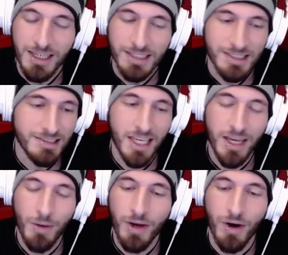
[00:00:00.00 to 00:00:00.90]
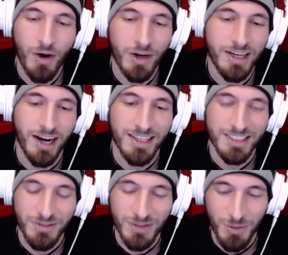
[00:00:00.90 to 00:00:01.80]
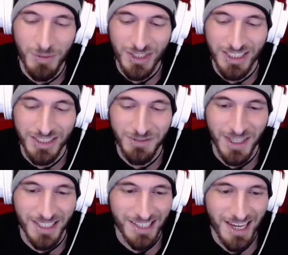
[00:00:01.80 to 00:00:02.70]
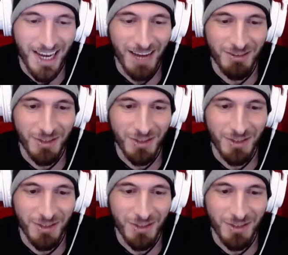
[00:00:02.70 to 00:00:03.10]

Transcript: these TOA hard guys have so much defense, have so much